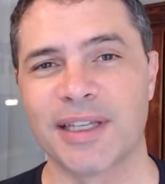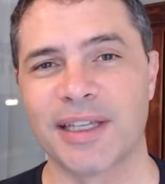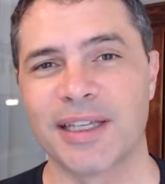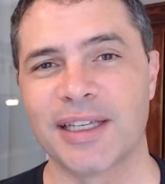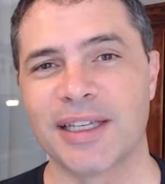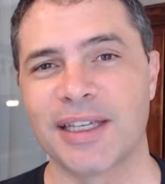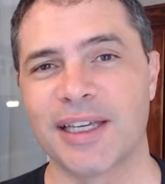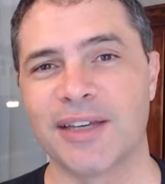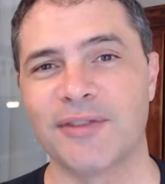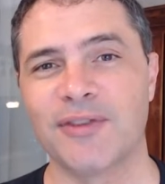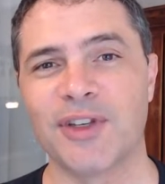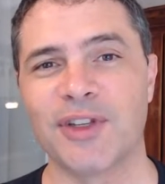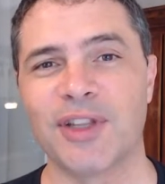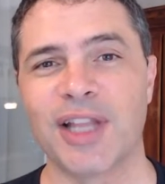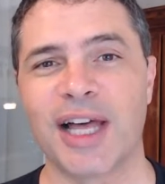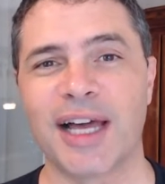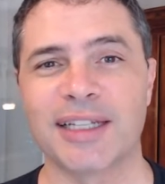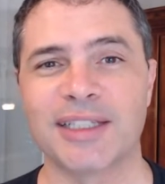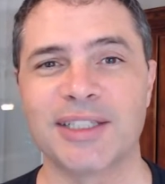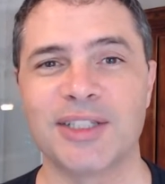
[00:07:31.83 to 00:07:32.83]
If you'd
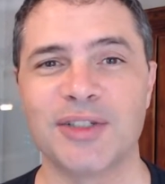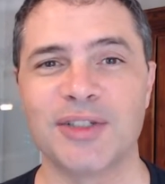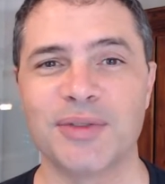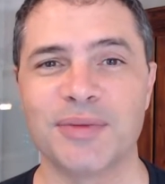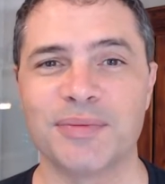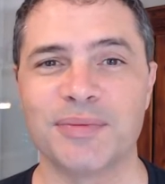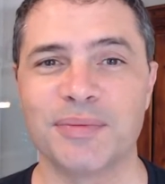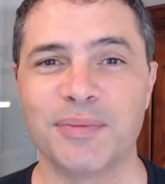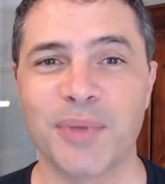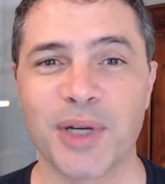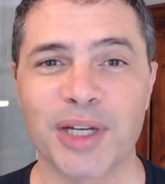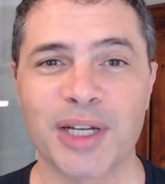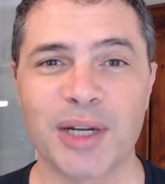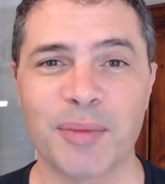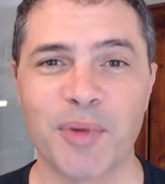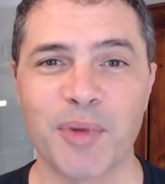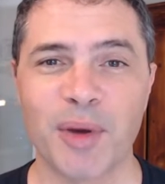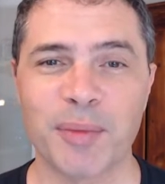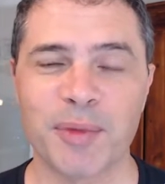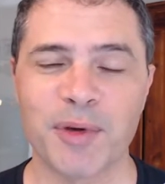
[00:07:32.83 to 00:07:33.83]
like to book an
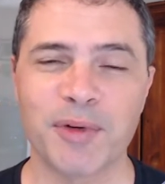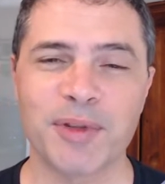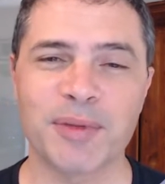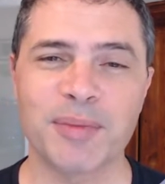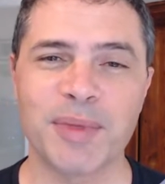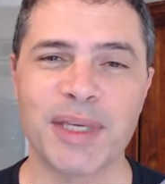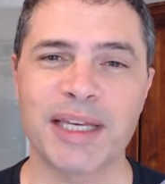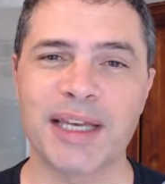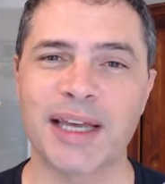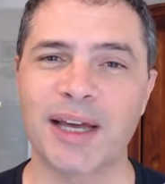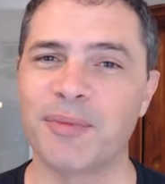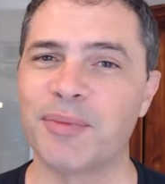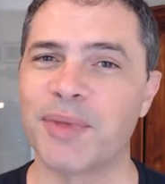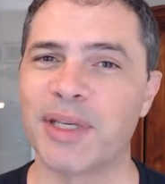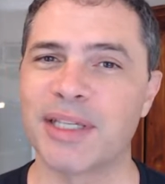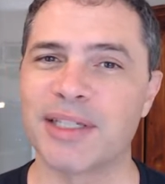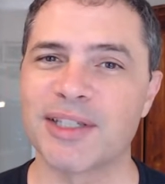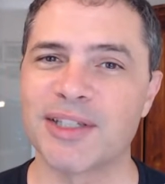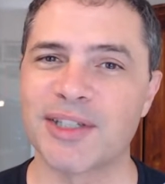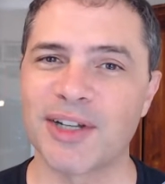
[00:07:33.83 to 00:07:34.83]
appointment with me, I'd
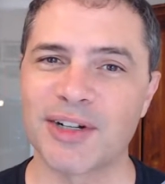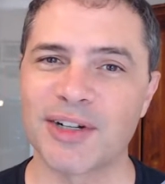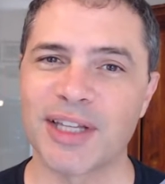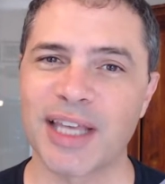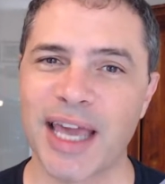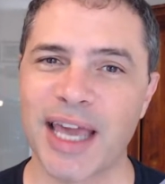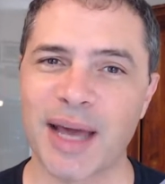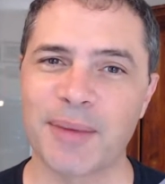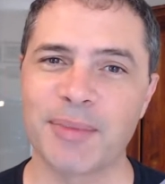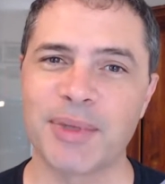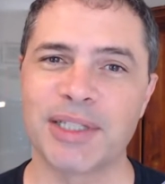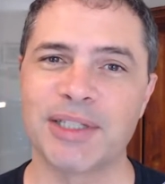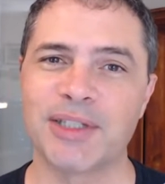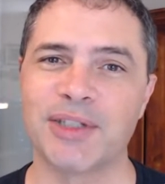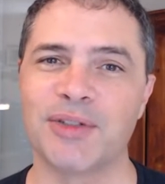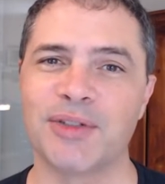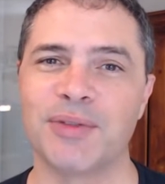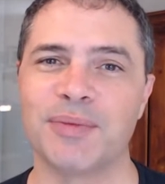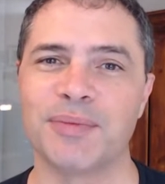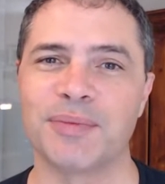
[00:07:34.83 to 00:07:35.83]
be certainly happy
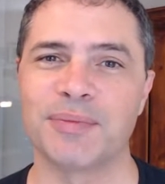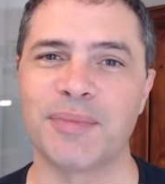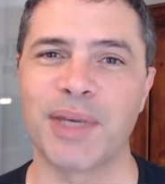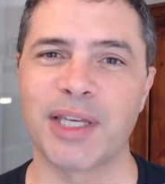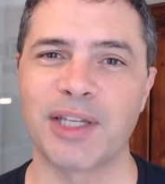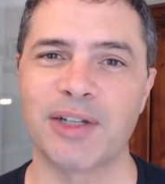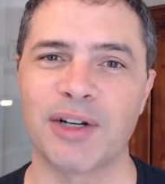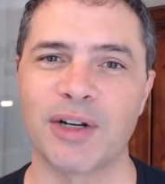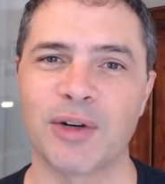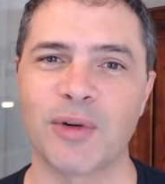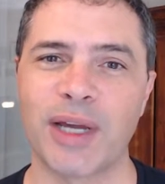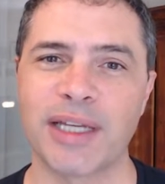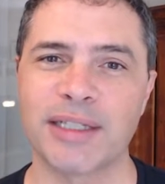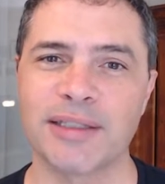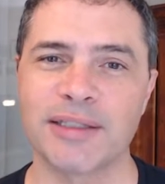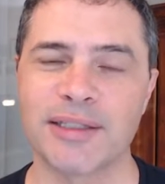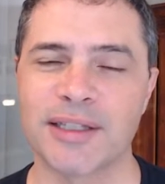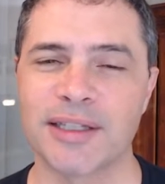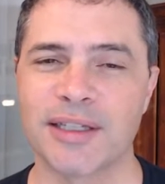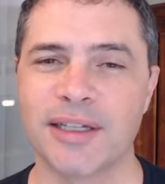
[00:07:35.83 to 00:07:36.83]
to make your
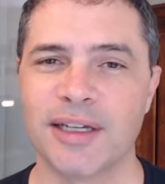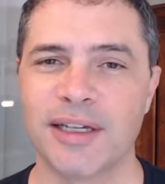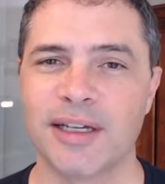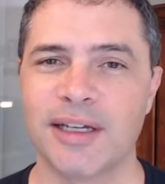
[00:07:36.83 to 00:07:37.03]
acquaintance.